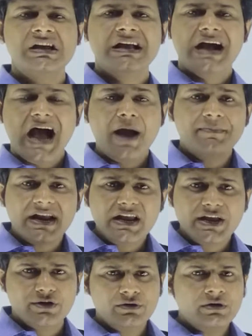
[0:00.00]
I am
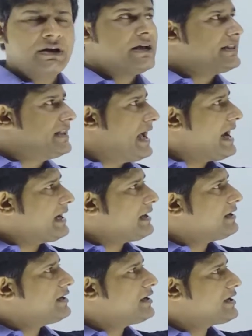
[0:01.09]
telling you
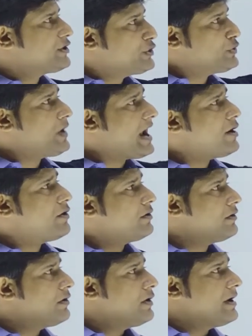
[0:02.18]
that
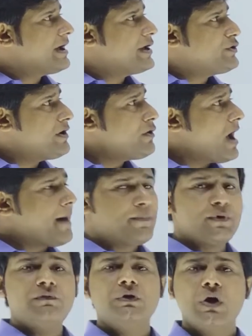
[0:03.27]
UNO
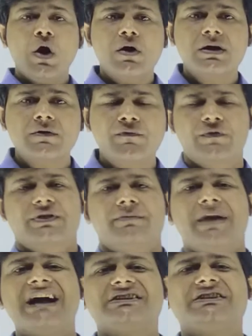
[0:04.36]
approved loan for the
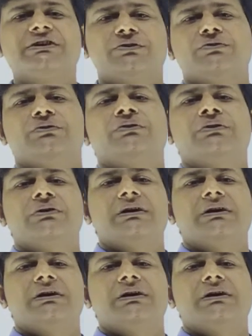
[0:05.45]
Mexico